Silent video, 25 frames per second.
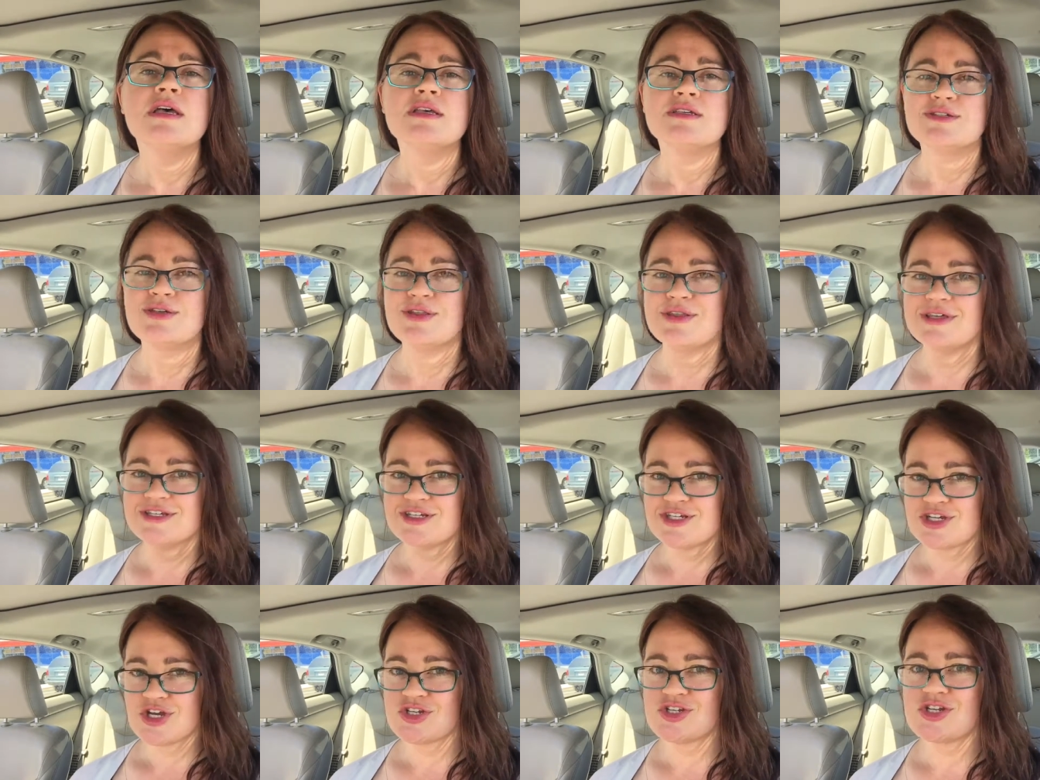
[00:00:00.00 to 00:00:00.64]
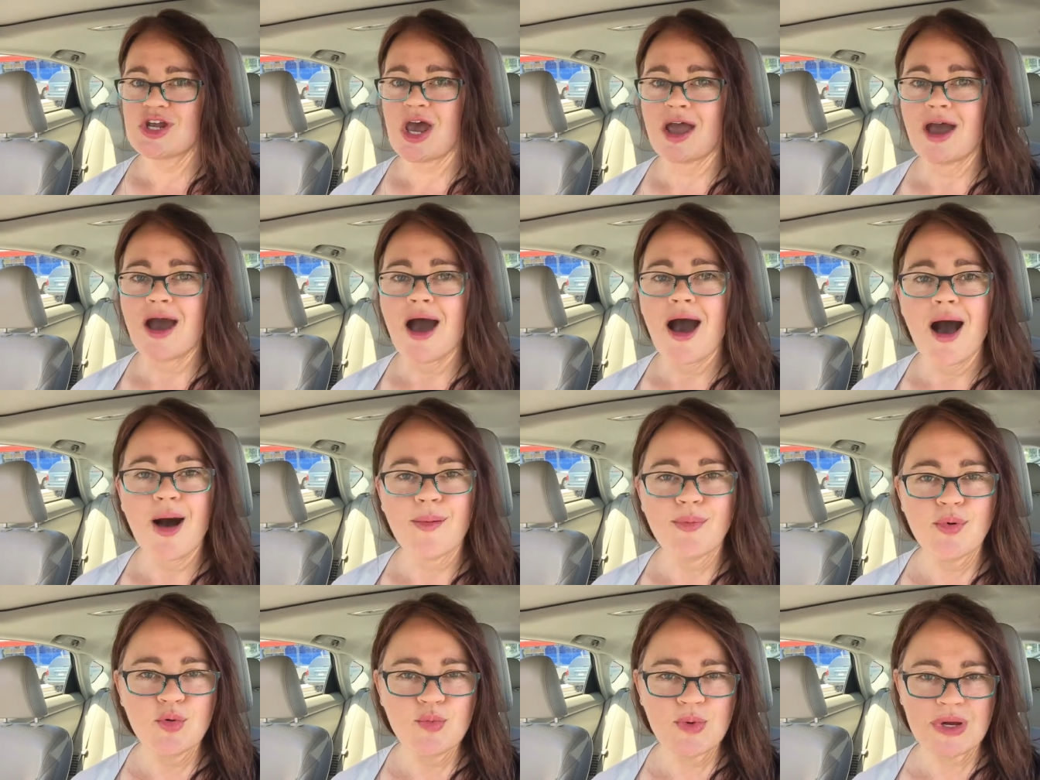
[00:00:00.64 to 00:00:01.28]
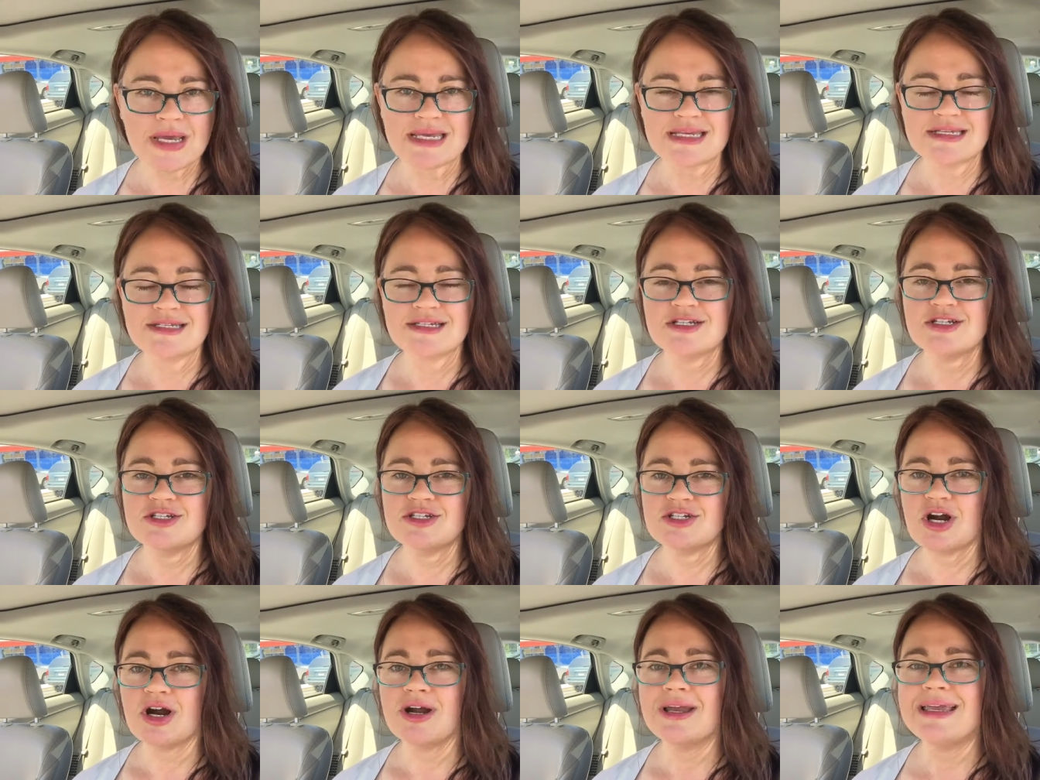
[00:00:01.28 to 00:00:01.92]
So that's just a couple ways to
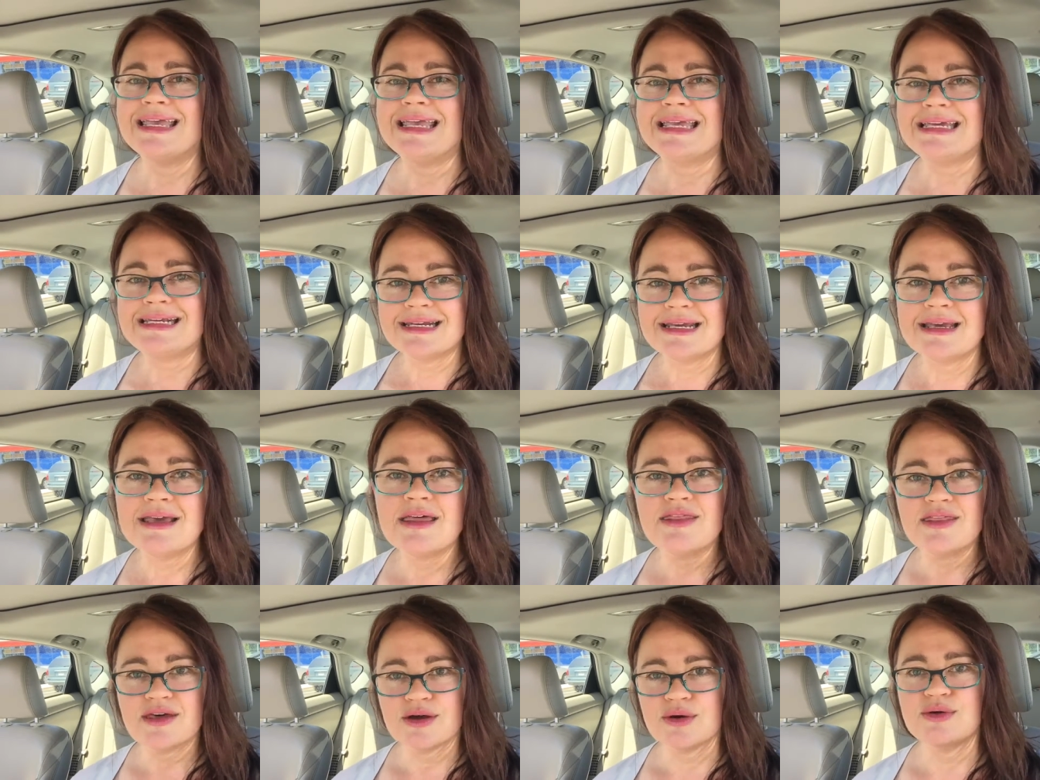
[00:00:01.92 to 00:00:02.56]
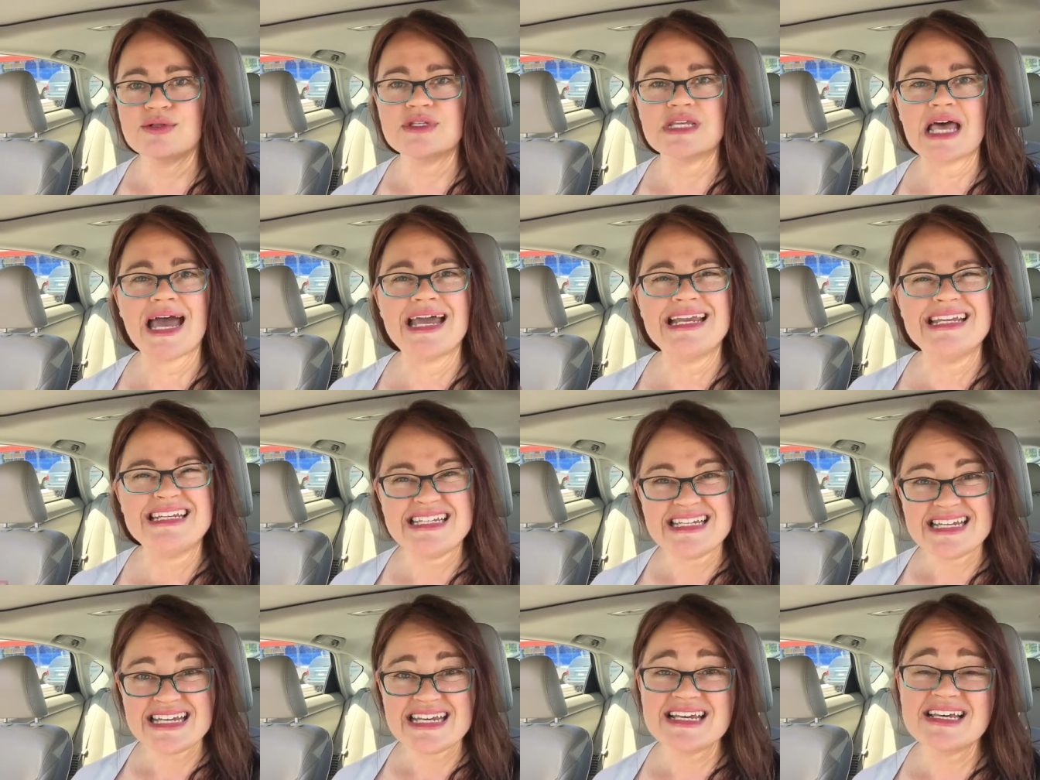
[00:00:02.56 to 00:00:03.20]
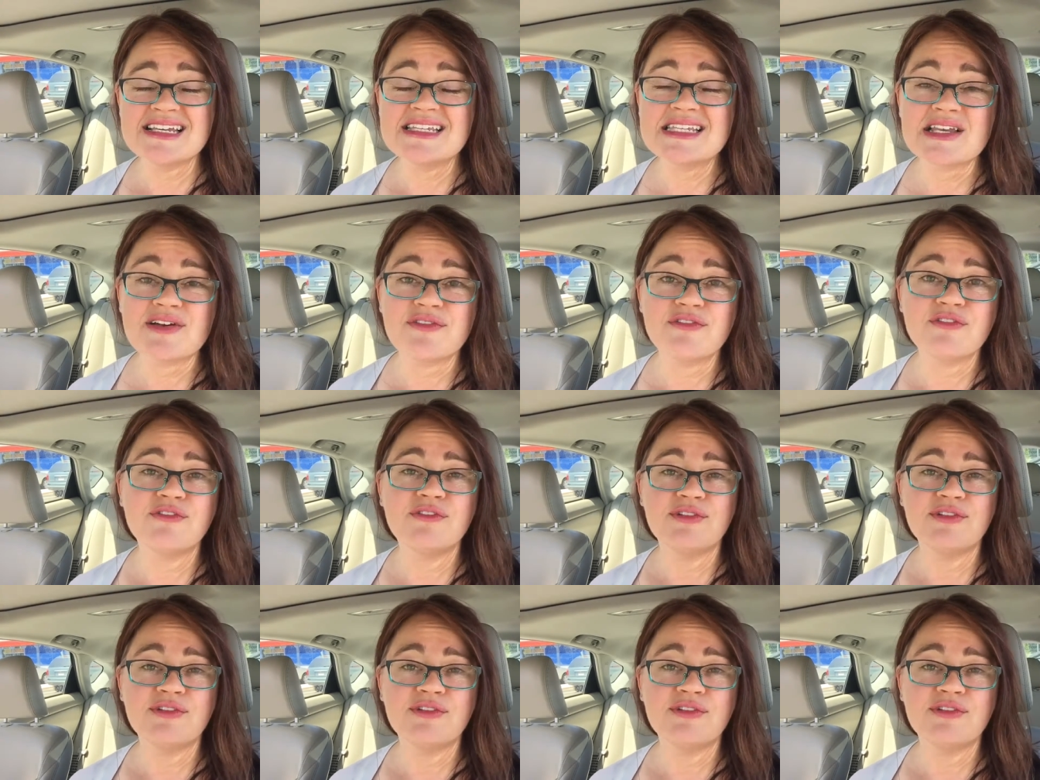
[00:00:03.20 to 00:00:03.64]
start getting those ideas